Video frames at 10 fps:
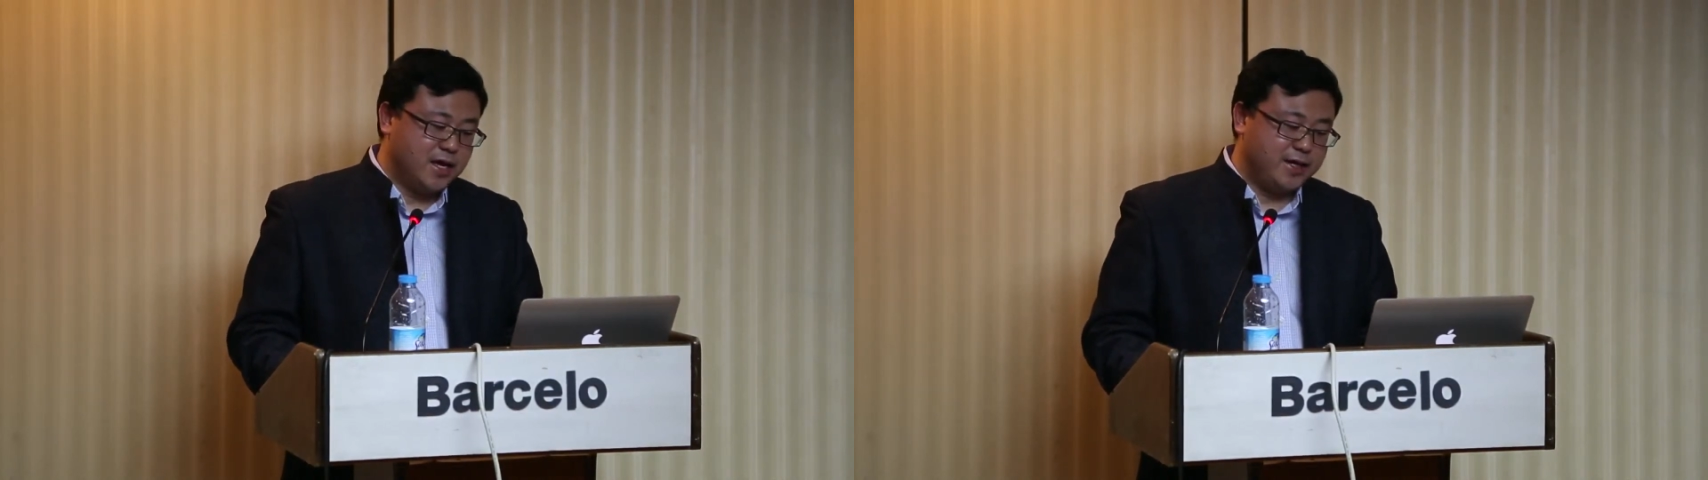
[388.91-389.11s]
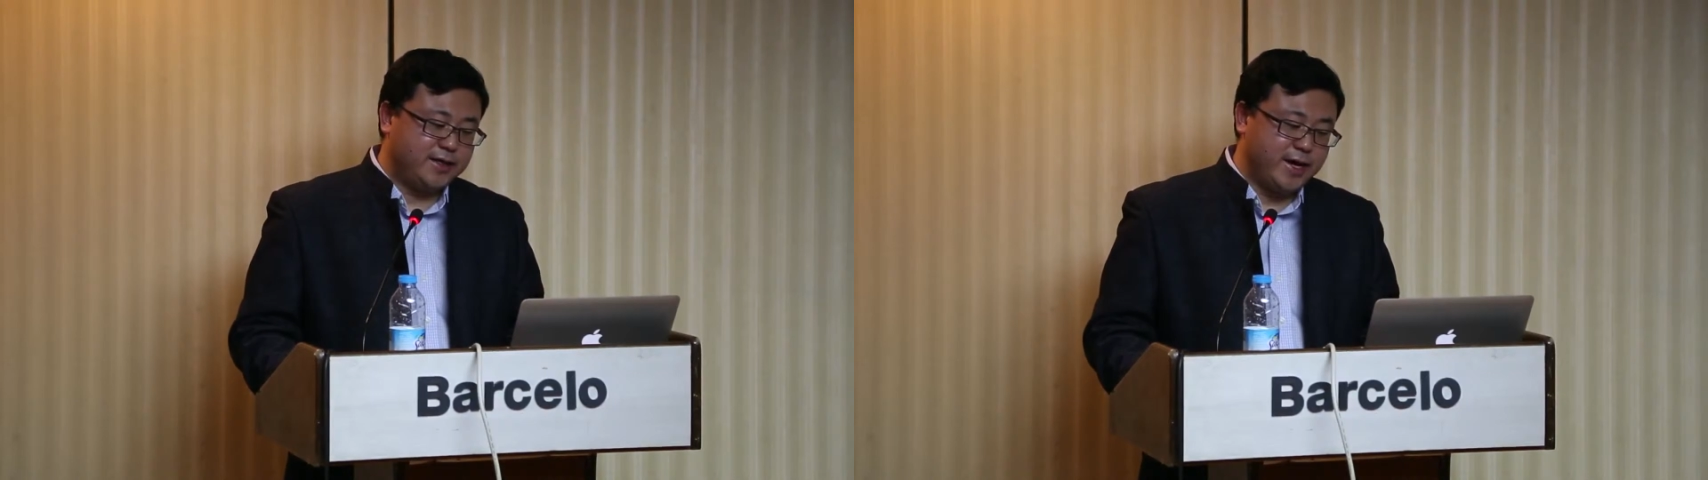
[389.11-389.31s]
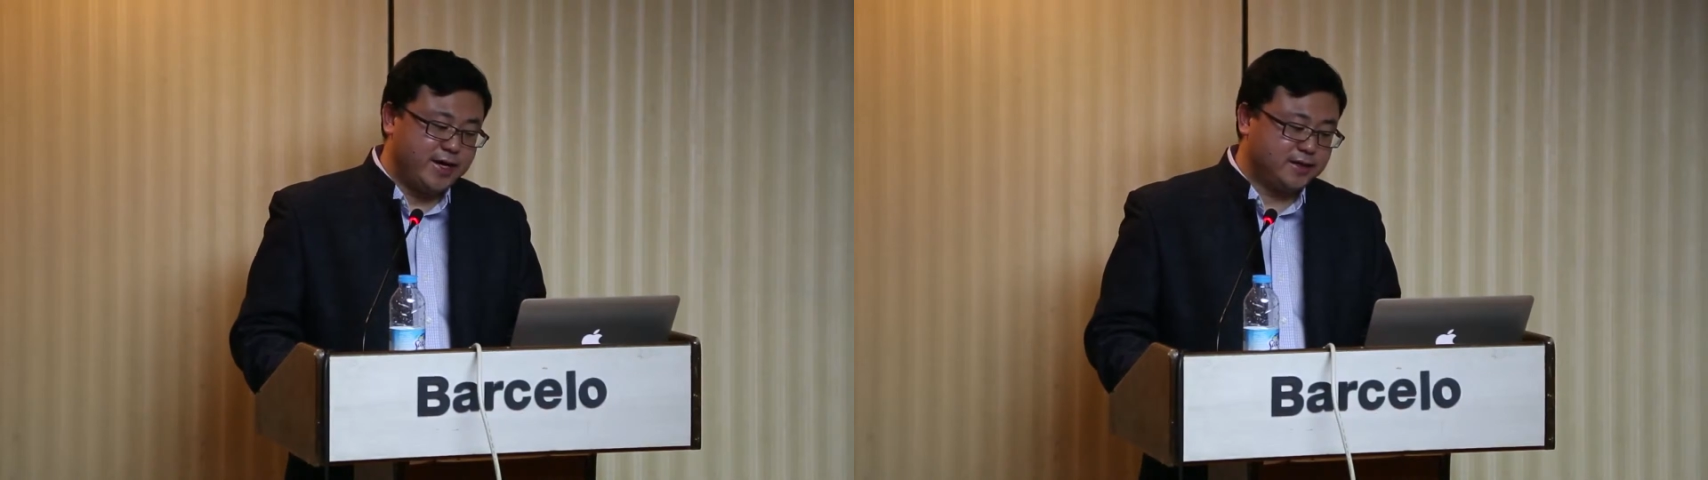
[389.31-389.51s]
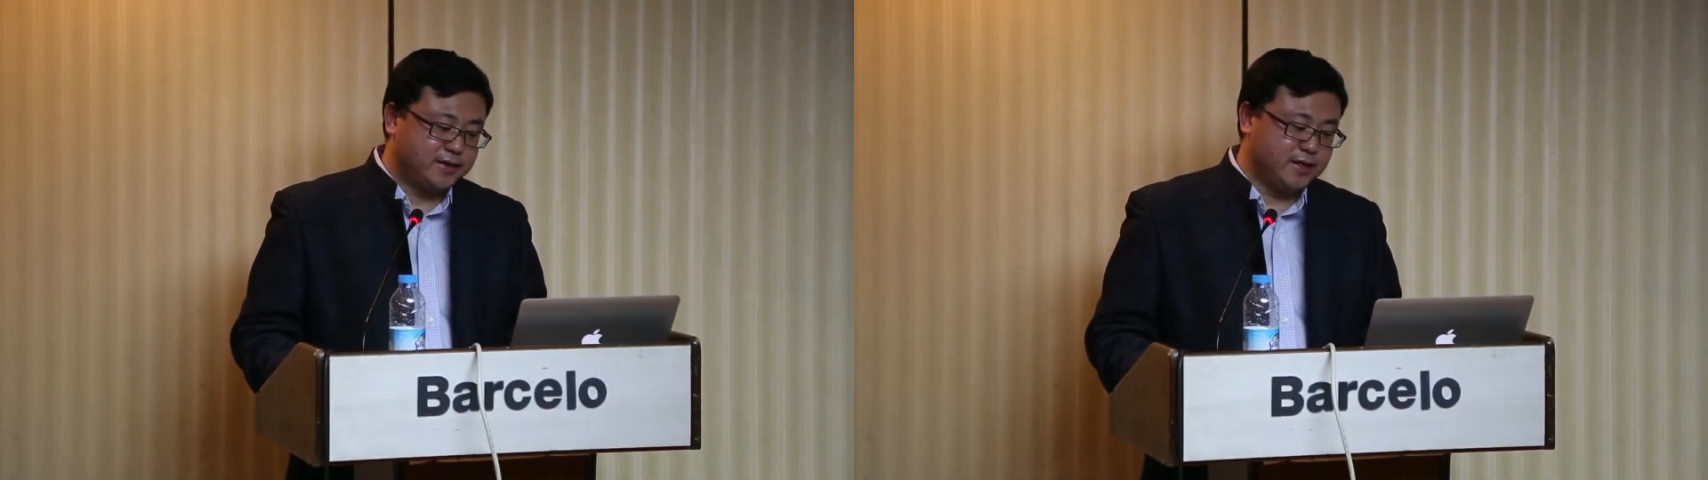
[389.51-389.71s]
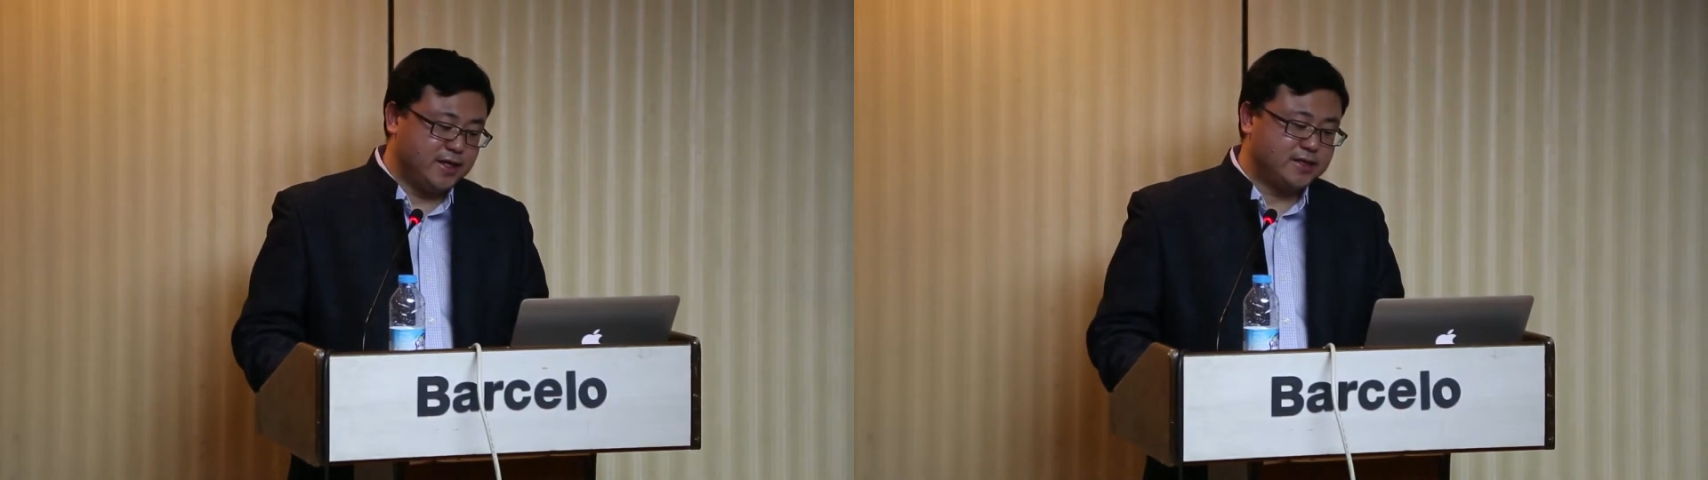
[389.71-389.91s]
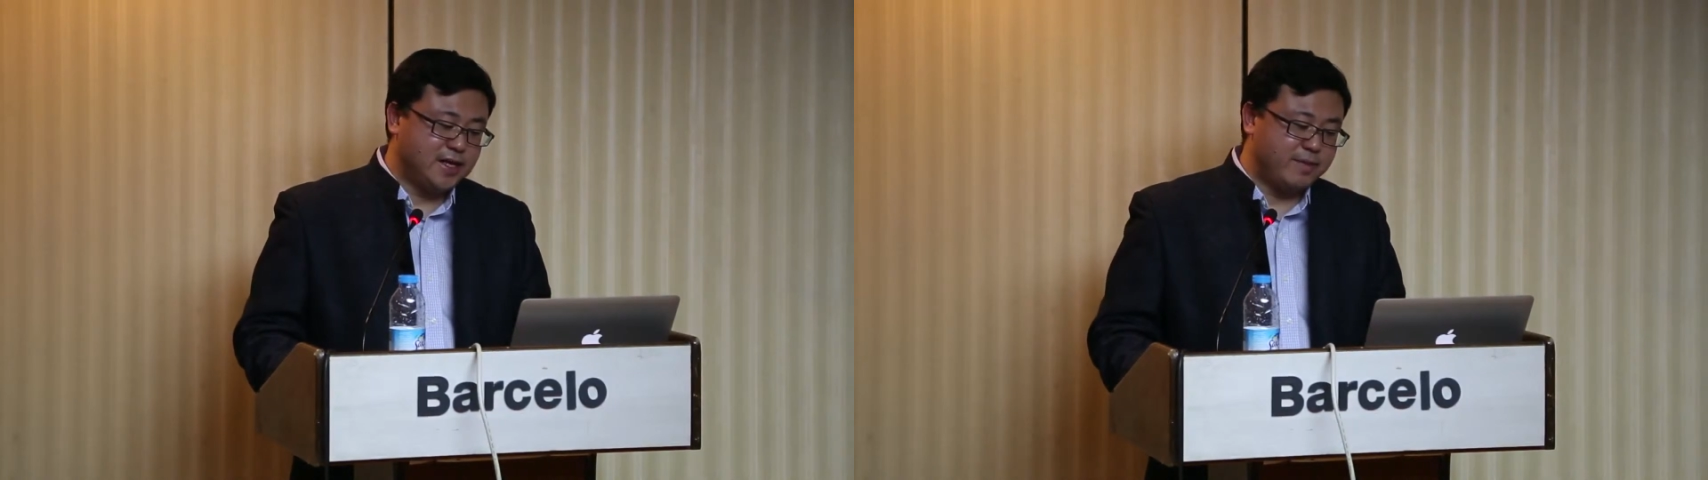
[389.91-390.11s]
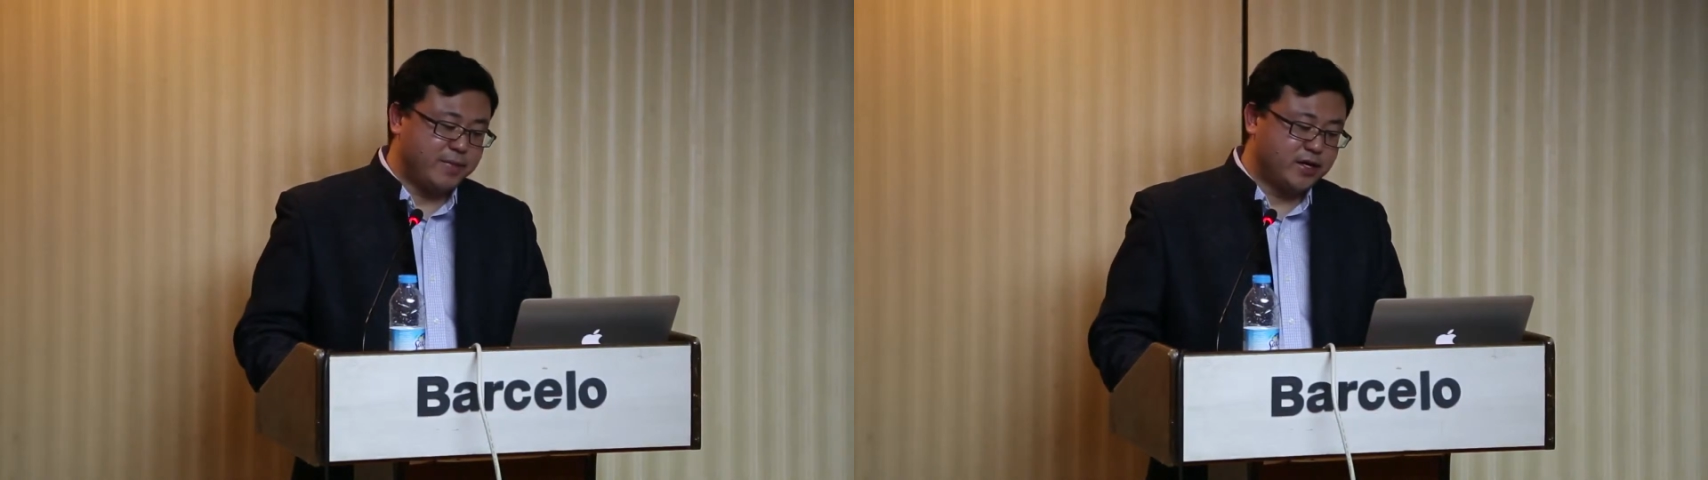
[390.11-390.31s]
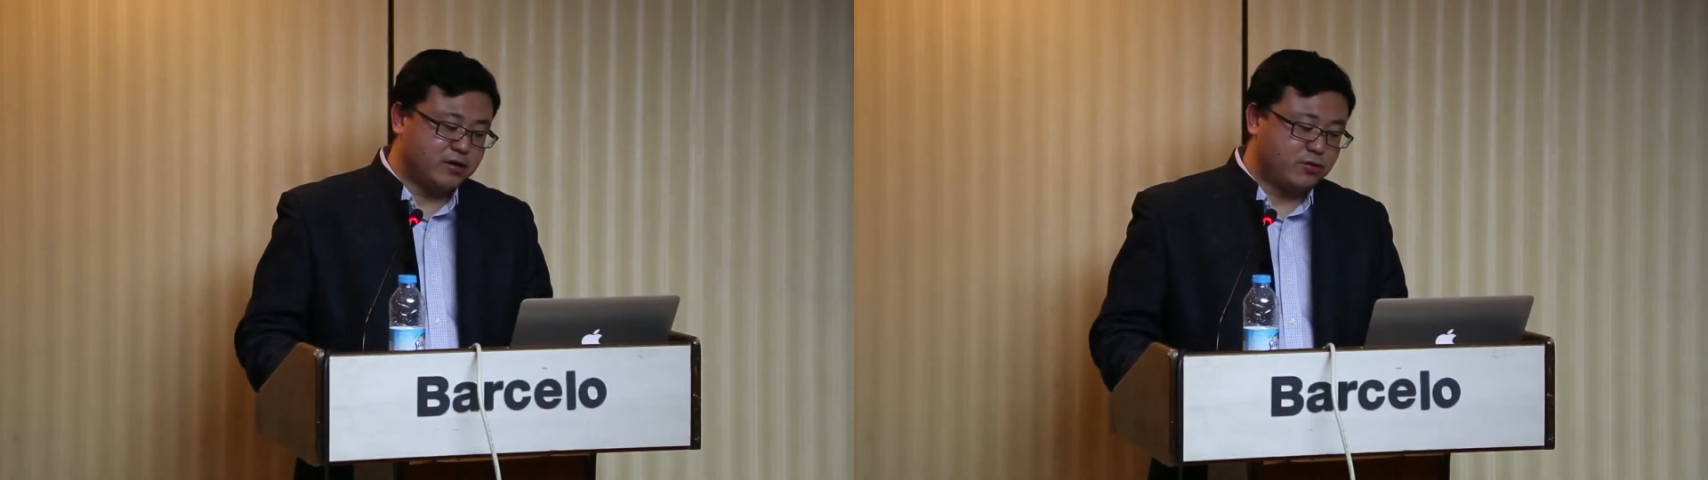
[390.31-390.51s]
It is Islamic